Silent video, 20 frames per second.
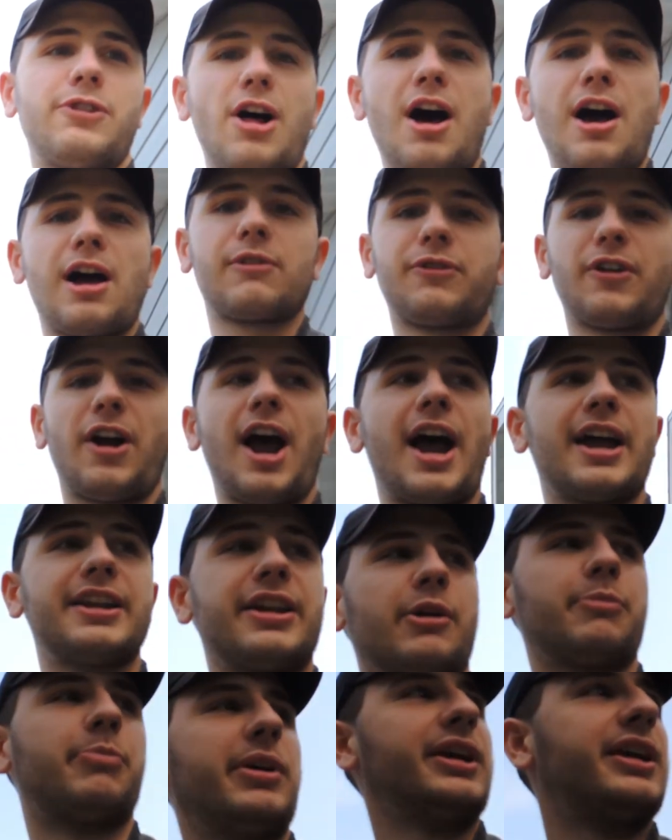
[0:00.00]
vlog for
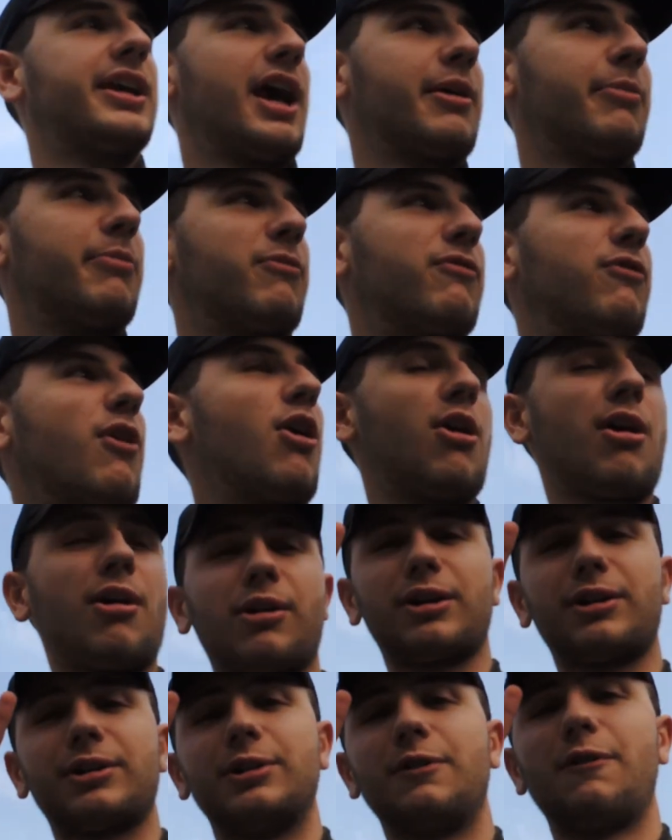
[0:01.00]
IDRPK PK
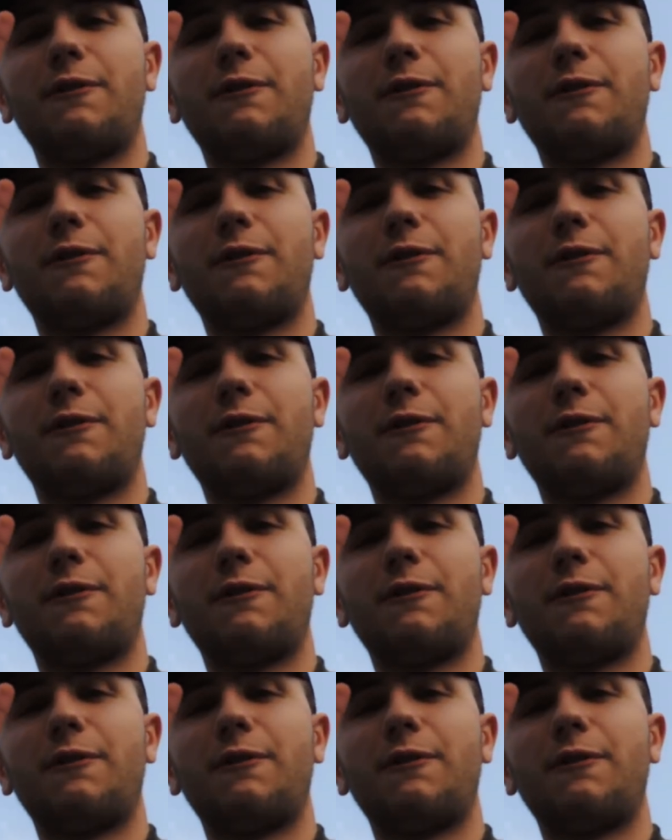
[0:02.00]
Vlog